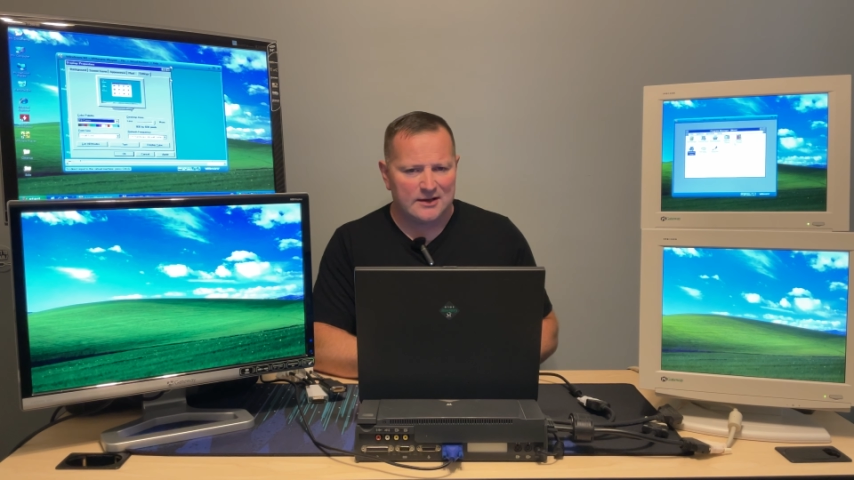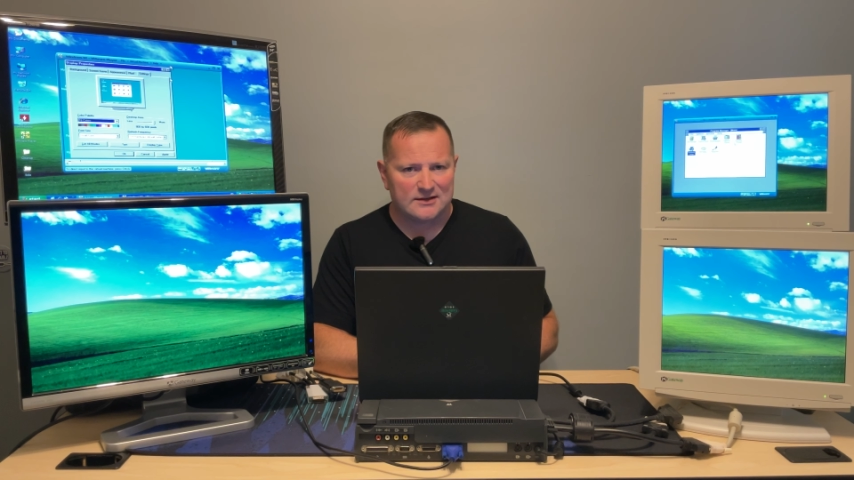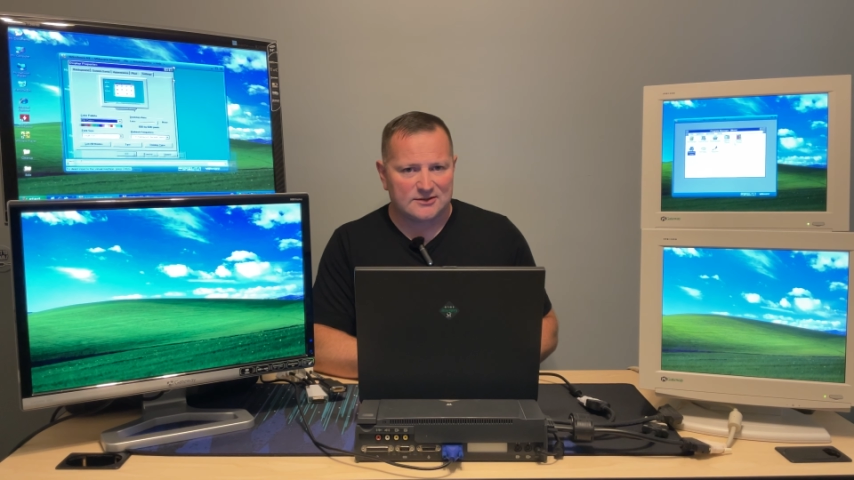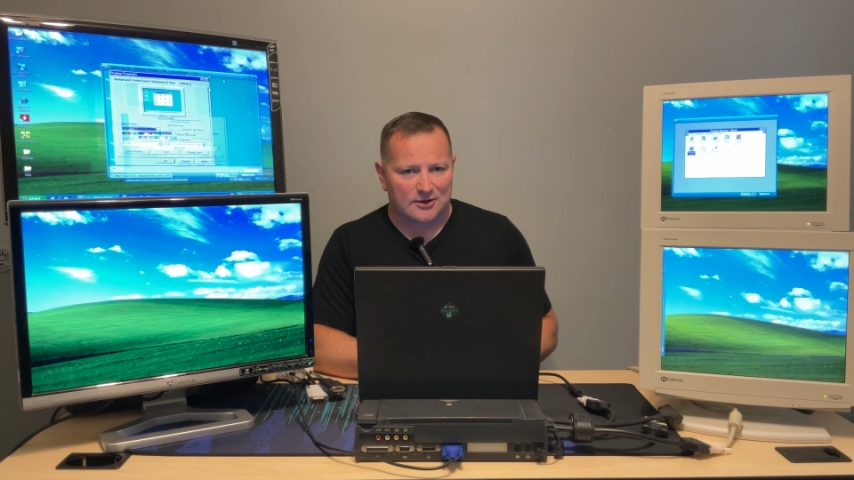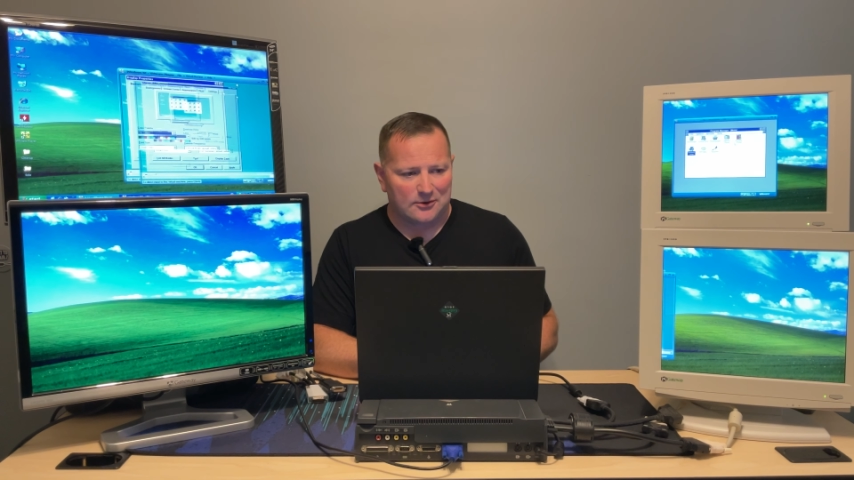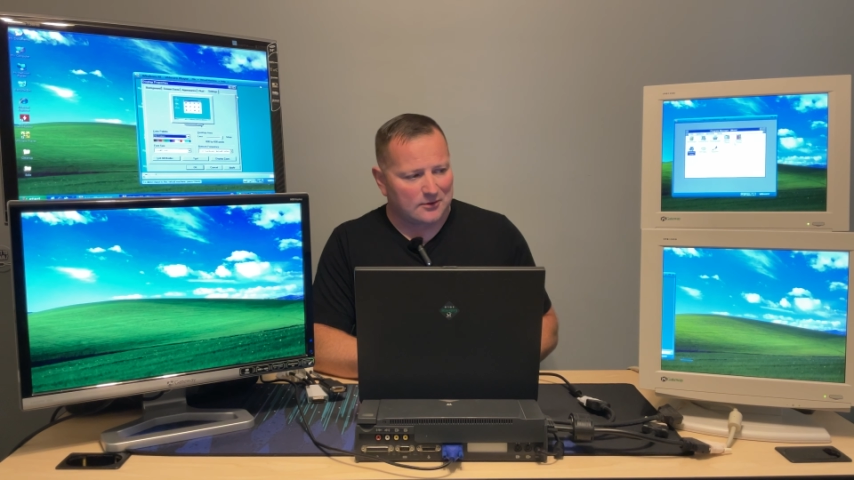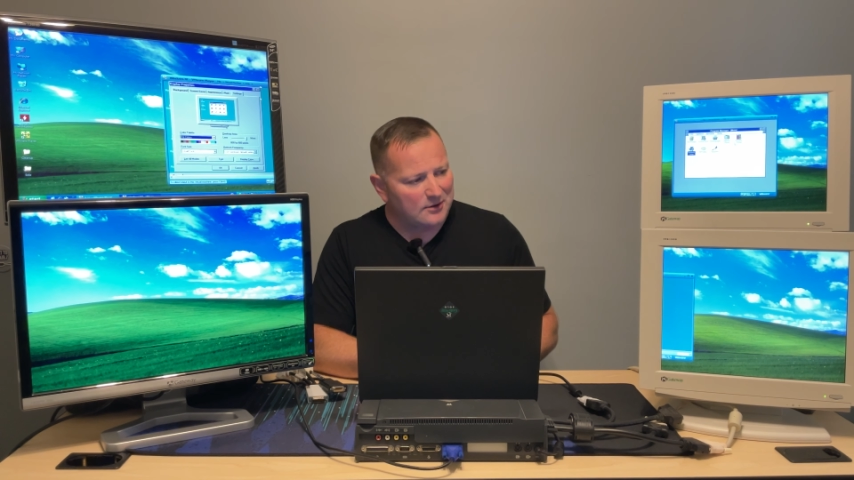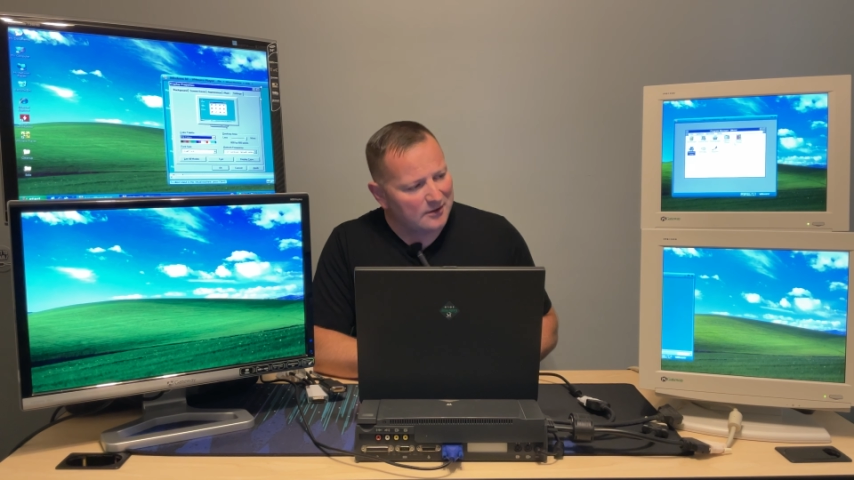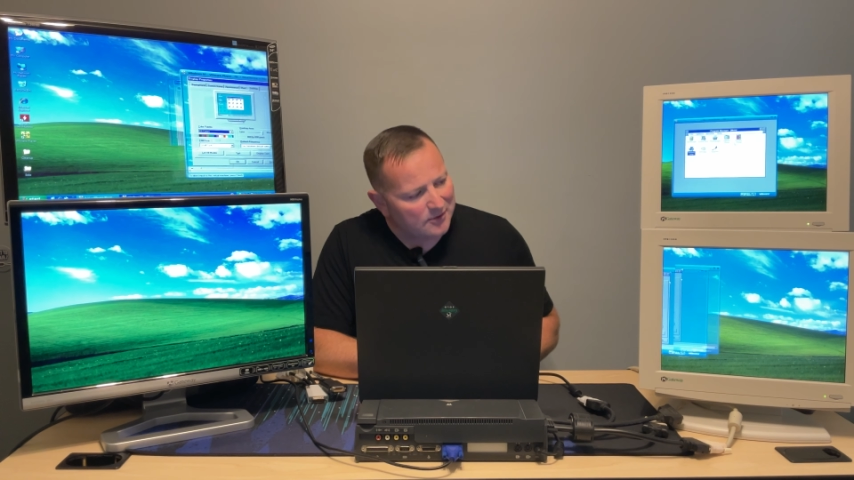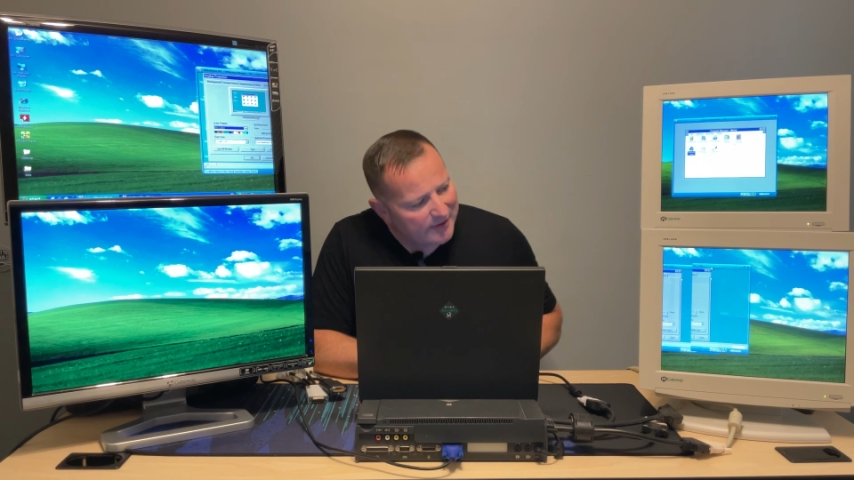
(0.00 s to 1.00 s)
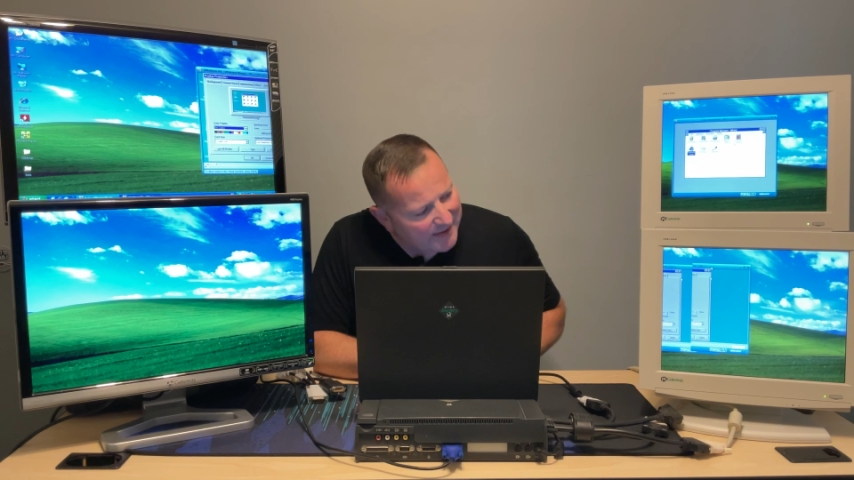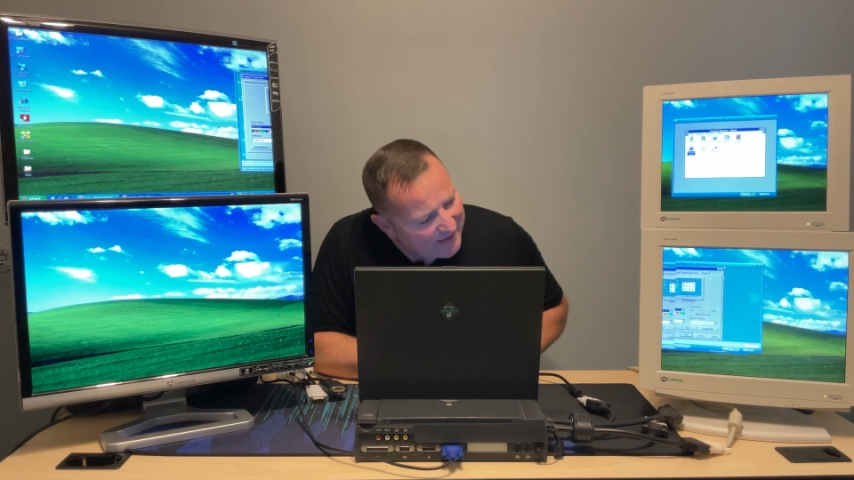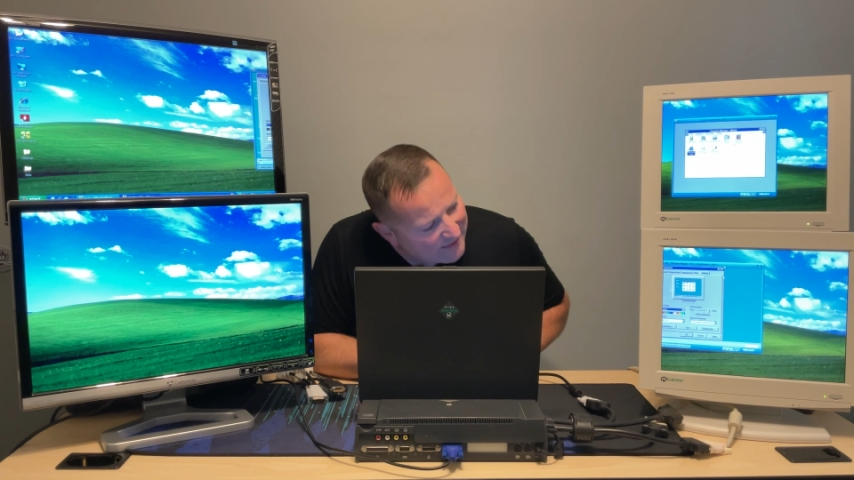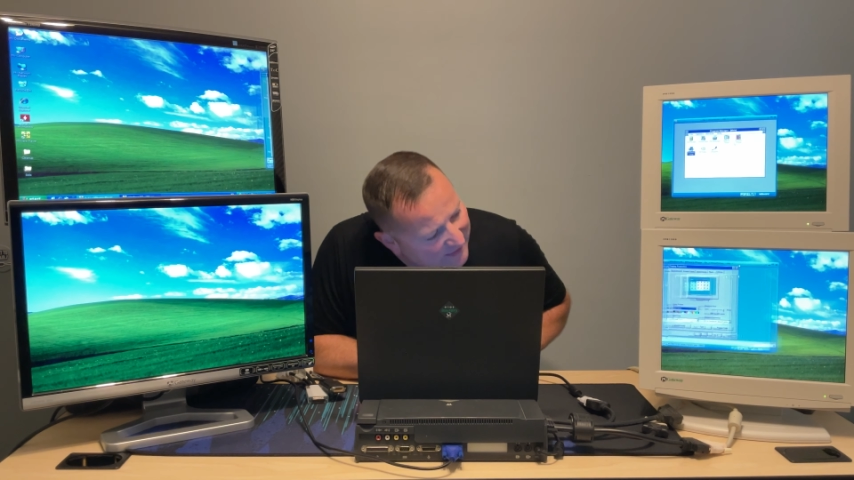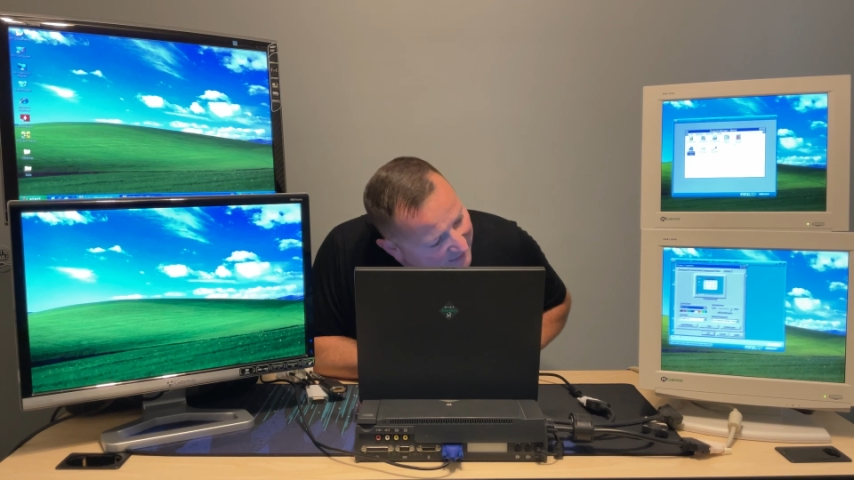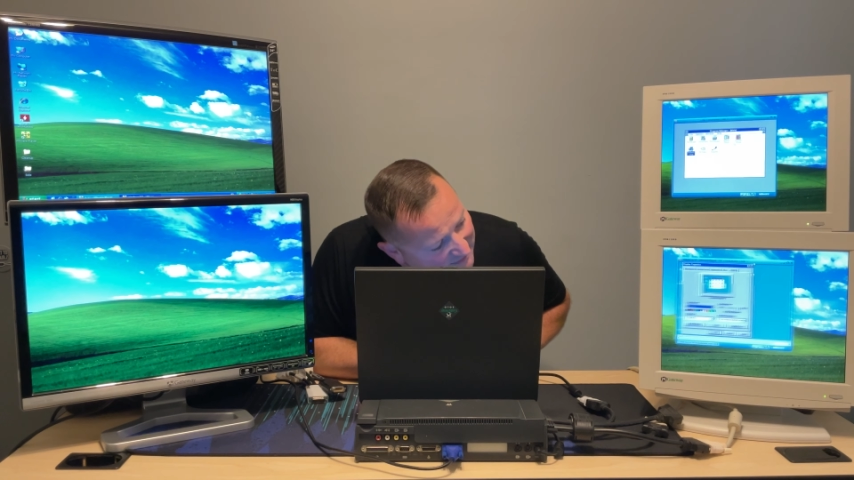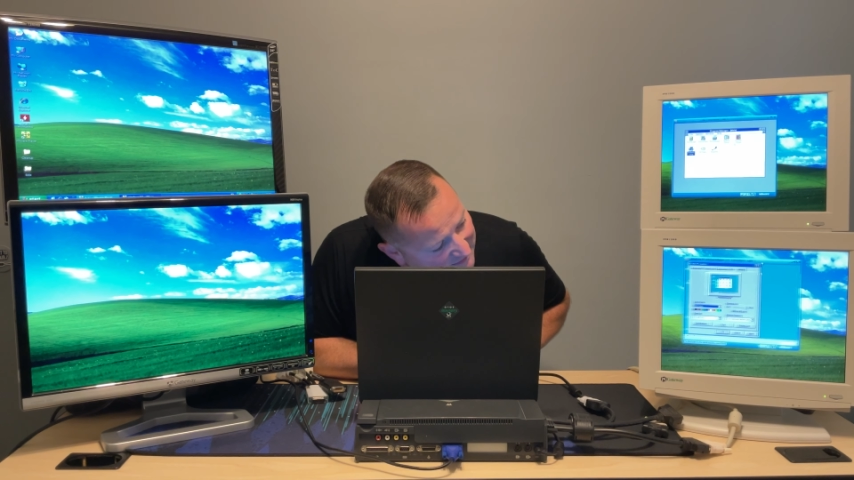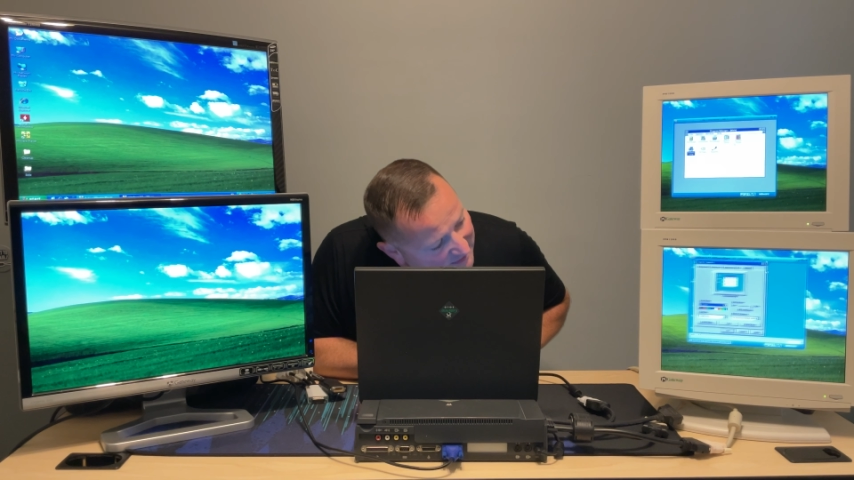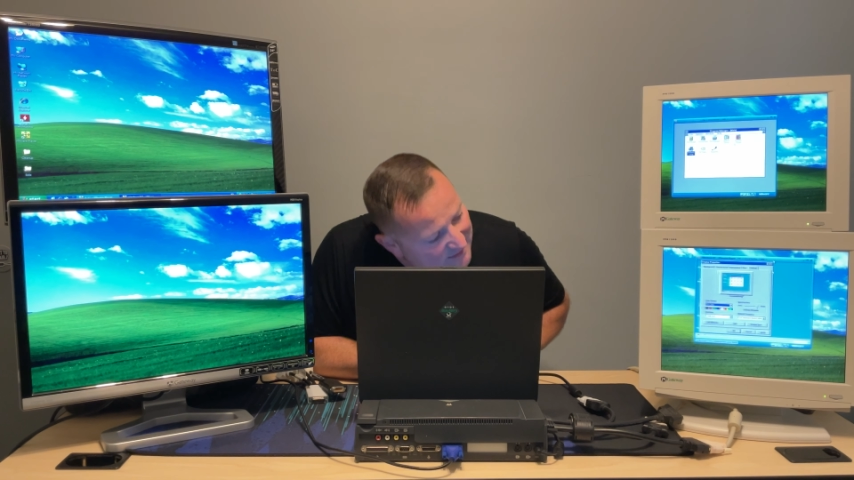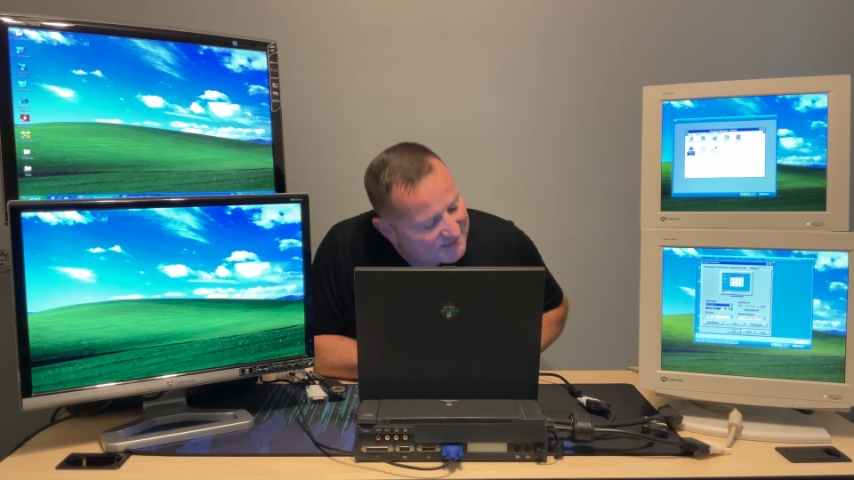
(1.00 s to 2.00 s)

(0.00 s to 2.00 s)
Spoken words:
So going to go ahead and